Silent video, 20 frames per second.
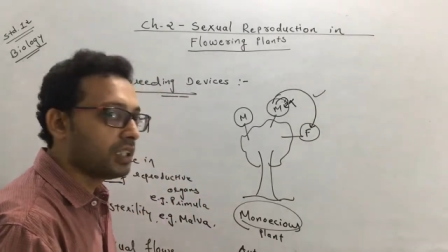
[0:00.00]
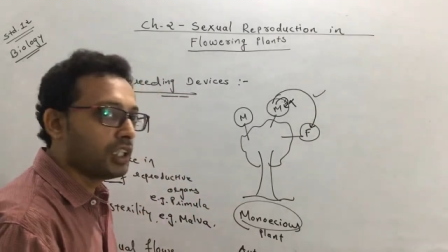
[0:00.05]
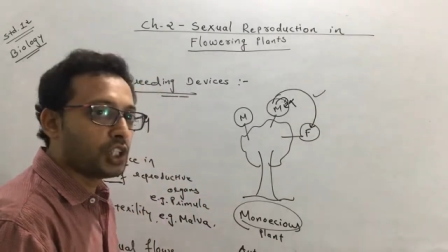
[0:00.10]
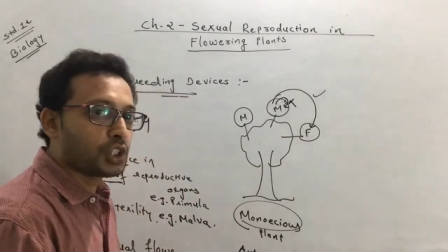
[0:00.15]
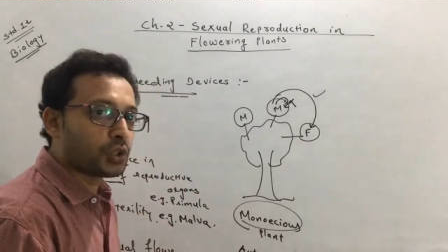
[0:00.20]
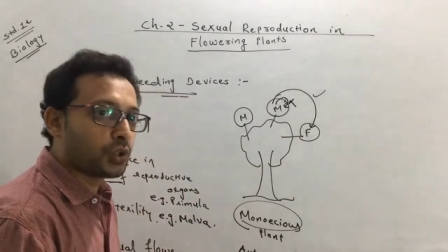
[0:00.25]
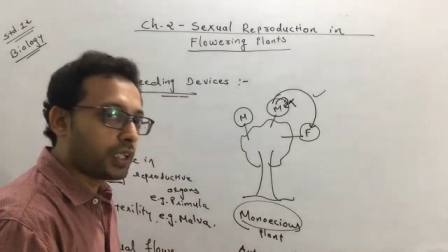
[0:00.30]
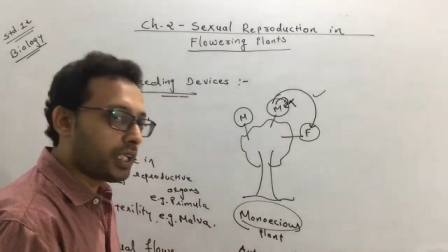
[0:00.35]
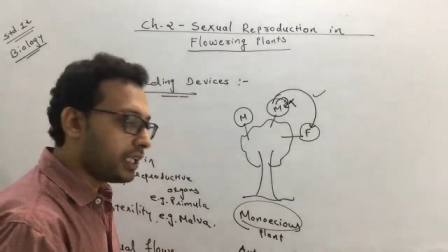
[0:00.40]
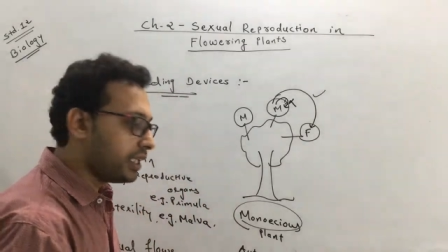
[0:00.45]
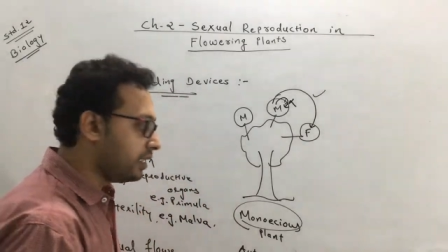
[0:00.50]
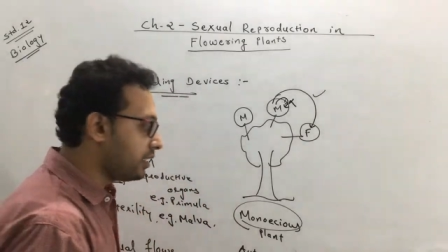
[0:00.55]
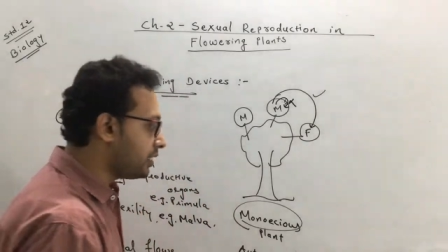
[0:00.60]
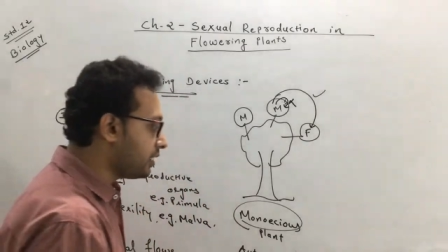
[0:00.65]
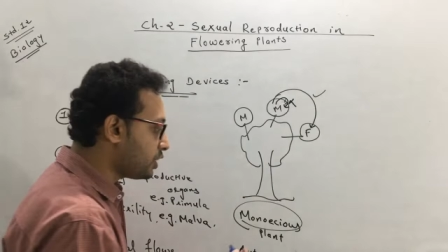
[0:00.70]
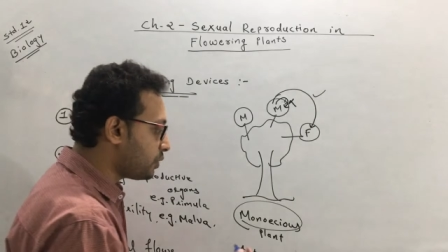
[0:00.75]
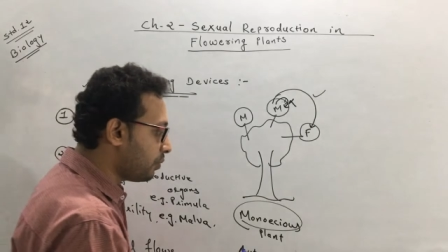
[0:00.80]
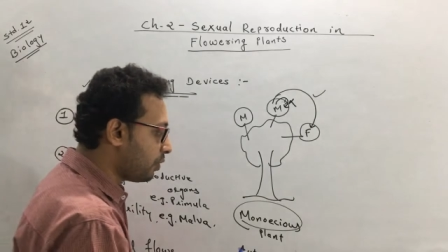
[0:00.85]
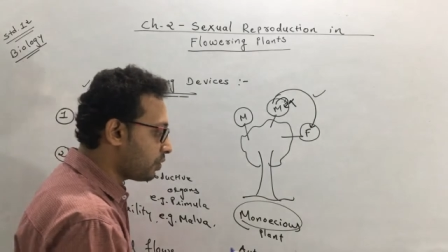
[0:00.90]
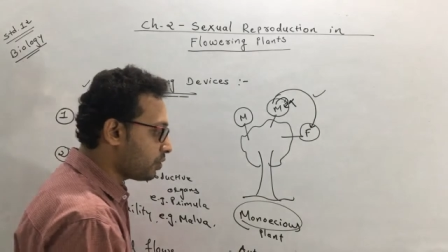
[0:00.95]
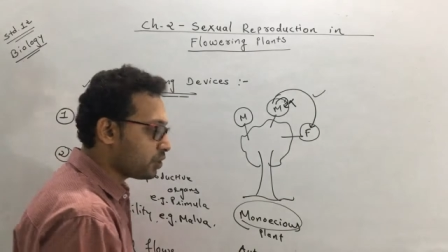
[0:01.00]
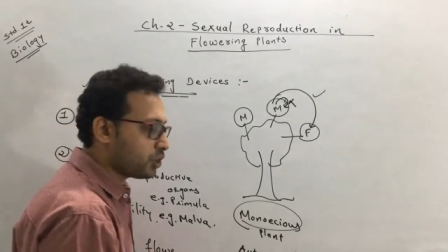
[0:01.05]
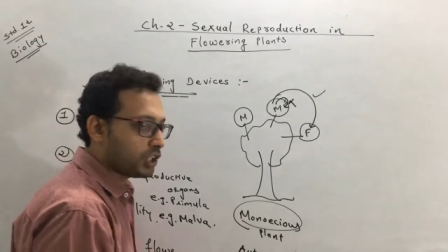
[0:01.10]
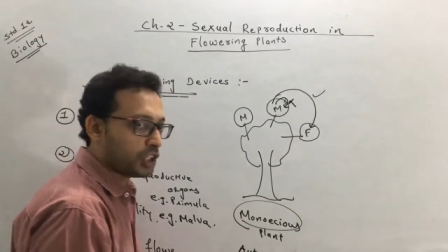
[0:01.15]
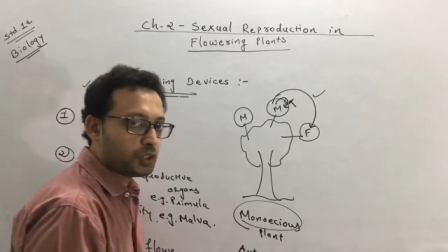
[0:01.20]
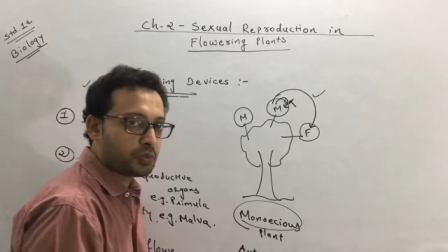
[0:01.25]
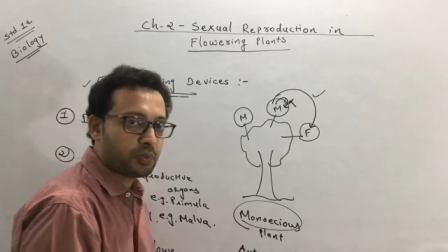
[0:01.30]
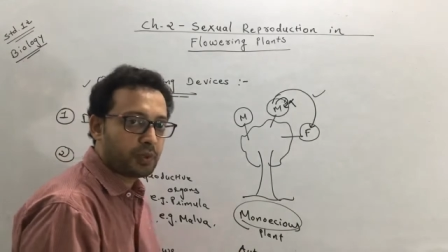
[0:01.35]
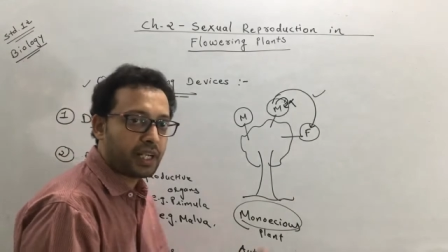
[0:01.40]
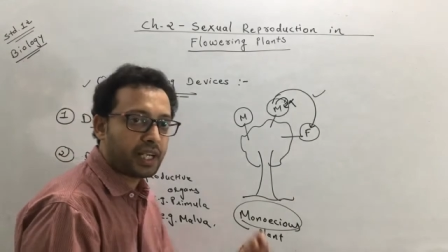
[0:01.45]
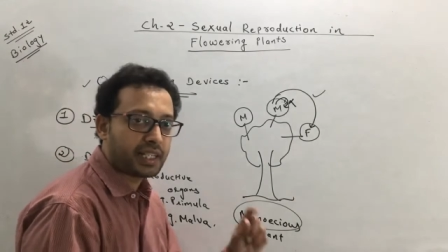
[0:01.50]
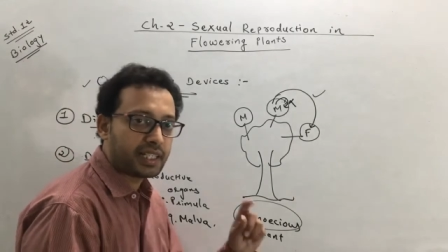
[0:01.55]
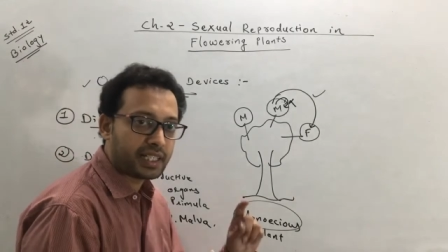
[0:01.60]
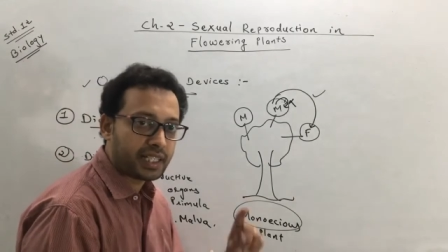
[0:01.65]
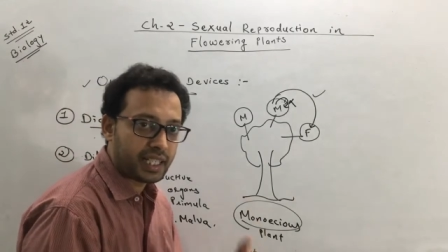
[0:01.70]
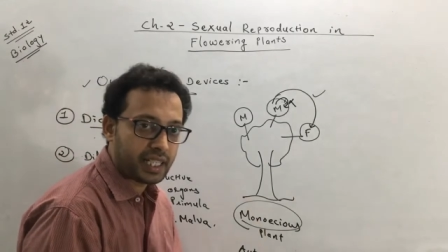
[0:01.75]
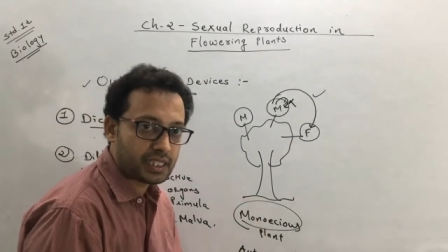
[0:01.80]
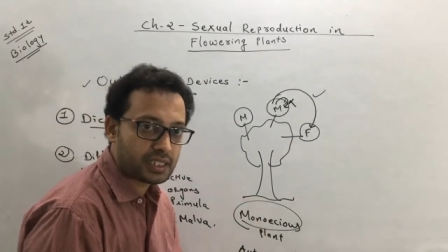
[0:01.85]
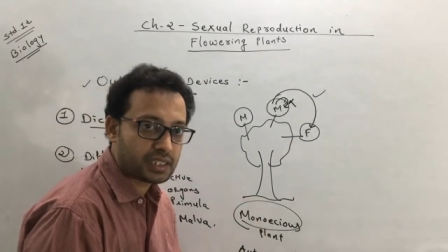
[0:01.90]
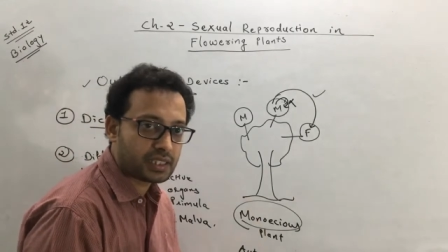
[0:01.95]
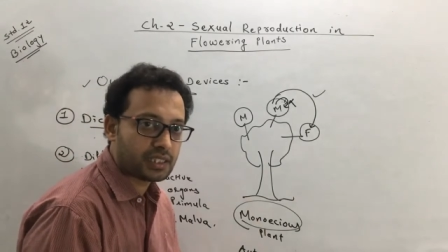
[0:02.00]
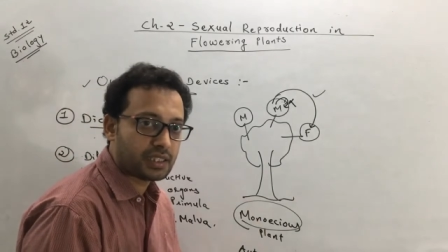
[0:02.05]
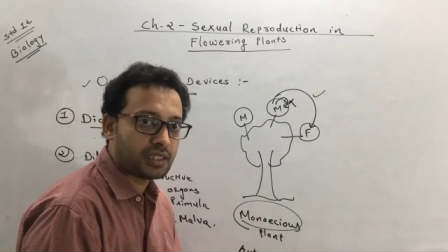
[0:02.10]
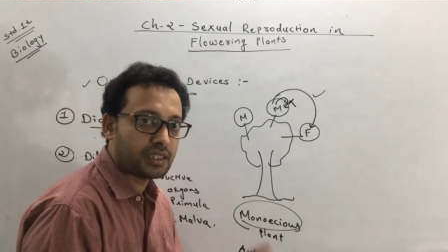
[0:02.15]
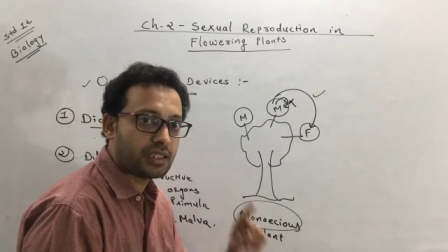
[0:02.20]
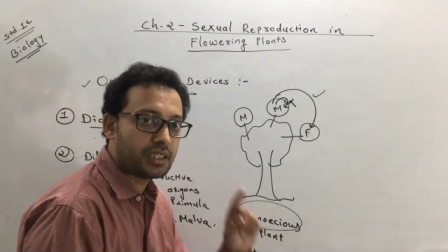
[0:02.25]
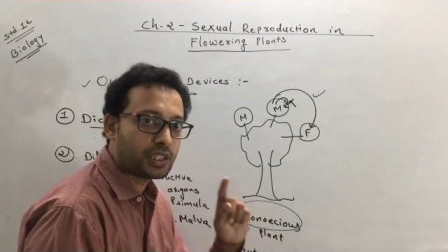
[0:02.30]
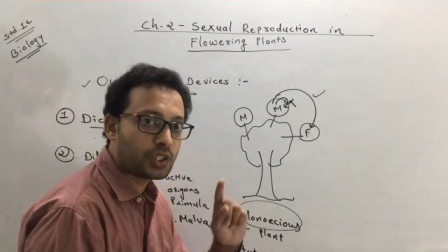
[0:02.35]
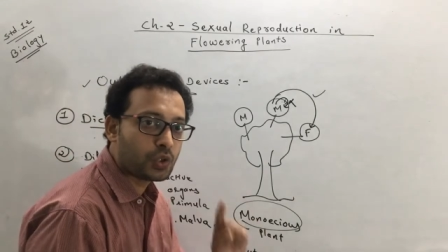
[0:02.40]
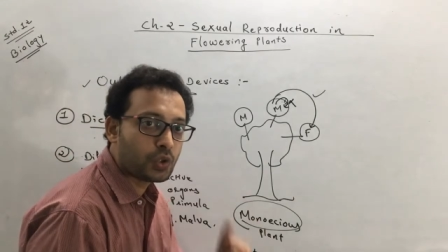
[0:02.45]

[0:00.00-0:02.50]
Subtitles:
So in this monoecious plant, castor,